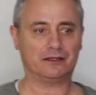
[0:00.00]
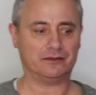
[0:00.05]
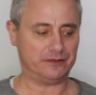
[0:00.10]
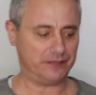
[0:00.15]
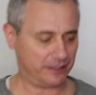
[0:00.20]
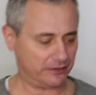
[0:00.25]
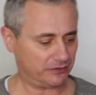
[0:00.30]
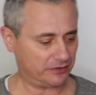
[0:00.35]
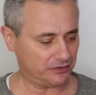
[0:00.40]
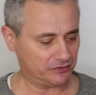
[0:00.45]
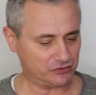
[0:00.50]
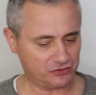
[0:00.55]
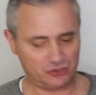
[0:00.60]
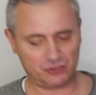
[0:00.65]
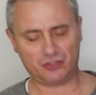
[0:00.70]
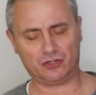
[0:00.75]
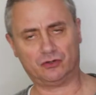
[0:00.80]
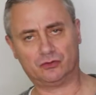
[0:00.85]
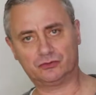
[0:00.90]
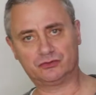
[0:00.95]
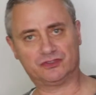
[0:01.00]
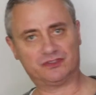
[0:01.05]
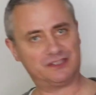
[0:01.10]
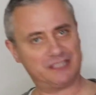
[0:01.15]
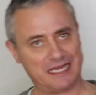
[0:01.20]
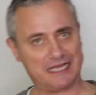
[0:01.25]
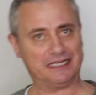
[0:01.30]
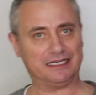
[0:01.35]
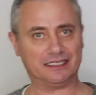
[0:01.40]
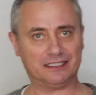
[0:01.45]
There is Joe
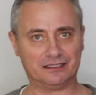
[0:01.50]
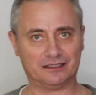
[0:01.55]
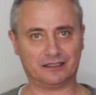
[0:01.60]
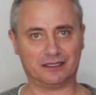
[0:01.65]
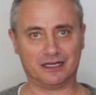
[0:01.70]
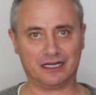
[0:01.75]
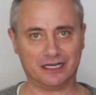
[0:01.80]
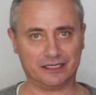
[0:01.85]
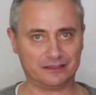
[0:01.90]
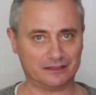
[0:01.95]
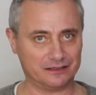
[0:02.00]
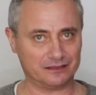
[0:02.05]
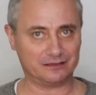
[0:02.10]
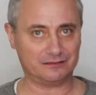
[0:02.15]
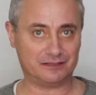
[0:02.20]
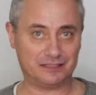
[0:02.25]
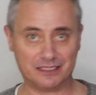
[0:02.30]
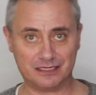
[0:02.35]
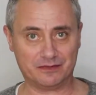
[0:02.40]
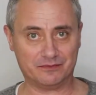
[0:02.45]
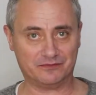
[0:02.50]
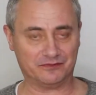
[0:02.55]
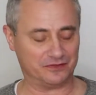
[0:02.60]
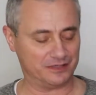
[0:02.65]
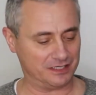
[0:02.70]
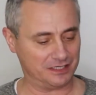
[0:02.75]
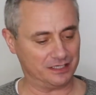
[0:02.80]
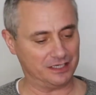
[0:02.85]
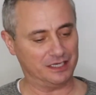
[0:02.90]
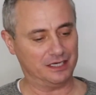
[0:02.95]
standing in a line in the
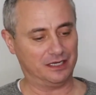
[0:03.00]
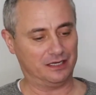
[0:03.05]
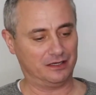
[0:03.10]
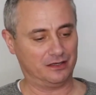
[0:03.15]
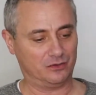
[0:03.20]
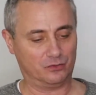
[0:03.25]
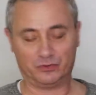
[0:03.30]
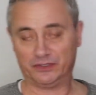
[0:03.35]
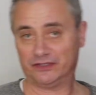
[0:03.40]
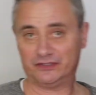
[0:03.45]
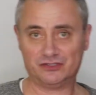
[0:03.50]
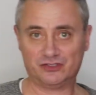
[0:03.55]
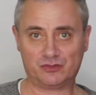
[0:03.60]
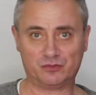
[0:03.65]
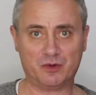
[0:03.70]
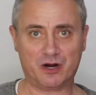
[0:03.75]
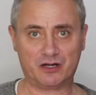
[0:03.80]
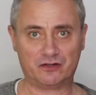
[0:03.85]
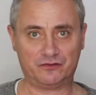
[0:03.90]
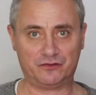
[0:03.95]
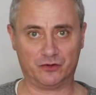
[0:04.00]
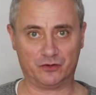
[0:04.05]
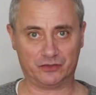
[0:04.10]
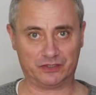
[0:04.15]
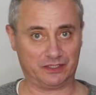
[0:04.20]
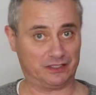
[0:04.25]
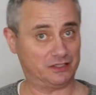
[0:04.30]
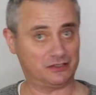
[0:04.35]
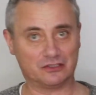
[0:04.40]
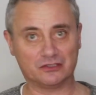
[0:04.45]
DMV with his
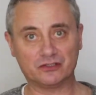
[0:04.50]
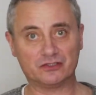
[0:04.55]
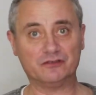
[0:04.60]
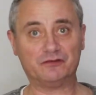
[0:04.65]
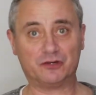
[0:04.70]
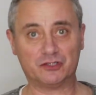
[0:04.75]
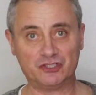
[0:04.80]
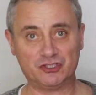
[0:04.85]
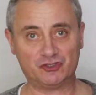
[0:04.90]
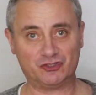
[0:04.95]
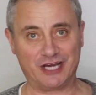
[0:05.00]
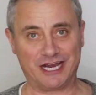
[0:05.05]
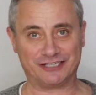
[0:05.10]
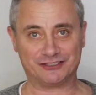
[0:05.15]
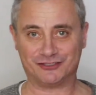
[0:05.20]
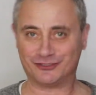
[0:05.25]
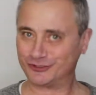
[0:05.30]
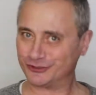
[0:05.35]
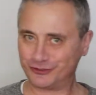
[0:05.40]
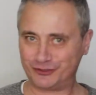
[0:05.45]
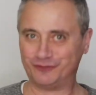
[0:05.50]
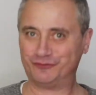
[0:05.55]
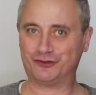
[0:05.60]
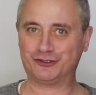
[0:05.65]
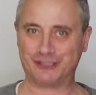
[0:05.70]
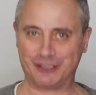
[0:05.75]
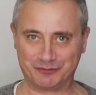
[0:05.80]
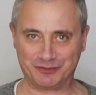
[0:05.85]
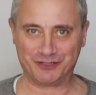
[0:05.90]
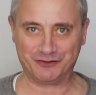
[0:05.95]
smartphone, and he's looking for distractions. He's looking
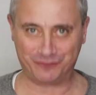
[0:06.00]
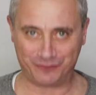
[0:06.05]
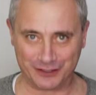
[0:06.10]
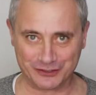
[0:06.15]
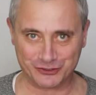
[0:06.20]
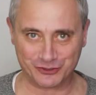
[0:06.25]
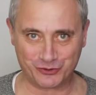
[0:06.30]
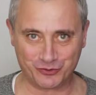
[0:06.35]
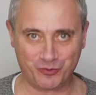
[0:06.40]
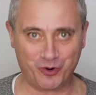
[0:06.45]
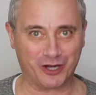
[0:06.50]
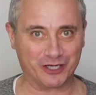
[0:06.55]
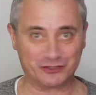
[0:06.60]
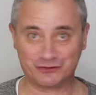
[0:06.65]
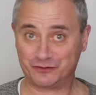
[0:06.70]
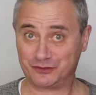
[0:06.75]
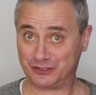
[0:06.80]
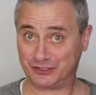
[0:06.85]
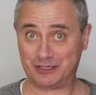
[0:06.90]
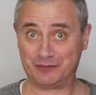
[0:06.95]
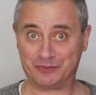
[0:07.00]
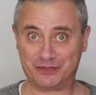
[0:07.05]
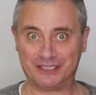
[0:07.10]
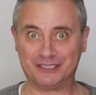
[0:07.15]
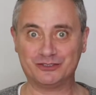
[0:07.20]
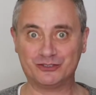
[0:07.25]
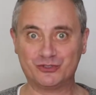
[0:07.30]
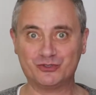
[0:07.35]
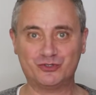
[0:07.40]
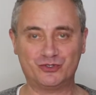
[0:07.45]
for something fun to watch, for
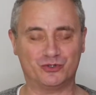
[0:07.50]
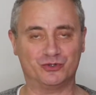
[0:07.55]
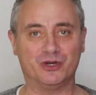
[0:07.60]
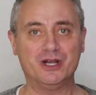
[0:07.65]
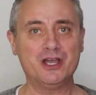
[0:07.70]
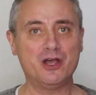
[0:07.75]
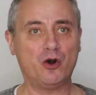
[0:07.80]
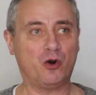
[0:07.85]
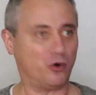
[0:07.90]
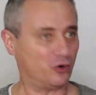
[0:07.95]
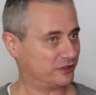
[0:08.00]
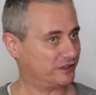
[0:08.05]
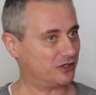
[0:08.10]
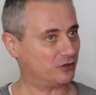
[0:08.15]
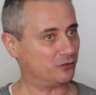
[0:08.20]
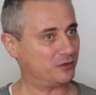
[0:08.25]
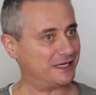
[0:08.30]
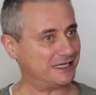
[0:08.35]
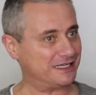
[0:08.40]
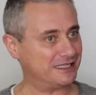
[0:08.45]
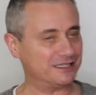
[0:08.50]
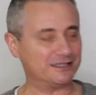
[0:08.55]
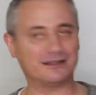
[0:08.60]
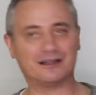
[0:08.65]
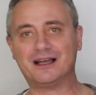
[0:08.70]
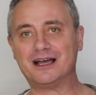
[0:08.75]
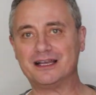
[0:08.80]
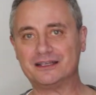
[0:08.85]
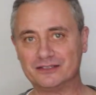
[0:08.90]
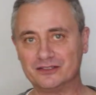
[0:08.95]
something to do. Or they're waiting in
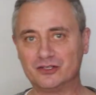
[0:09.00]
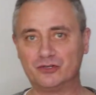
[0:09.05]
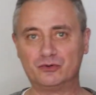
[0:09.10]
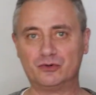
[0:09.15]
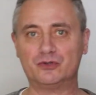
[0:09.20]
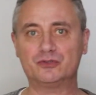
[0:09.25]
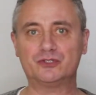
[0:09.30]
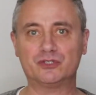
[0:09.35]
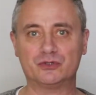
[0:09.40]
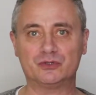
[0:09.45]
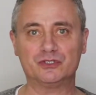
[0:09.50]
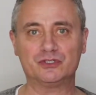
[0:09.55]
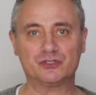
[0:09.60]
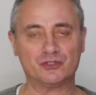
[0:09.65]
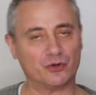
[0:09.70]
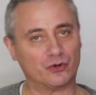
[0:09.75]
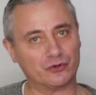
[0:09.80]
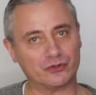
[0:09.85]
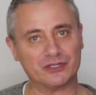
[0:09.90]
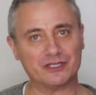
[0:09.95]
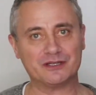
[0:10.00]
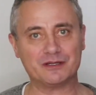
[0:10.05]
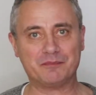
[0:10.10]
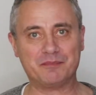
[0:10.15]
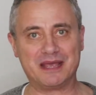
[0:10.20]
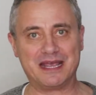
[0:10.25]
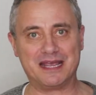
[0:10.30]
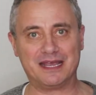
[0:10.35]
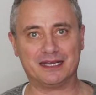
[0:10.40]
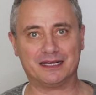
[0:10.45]
line in the grocery store or in the
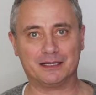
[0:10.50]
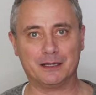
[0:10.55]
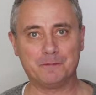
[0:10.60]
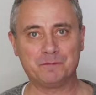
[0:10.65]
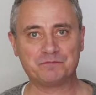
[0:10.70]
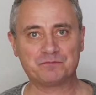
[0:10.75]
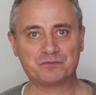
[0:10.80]
bank.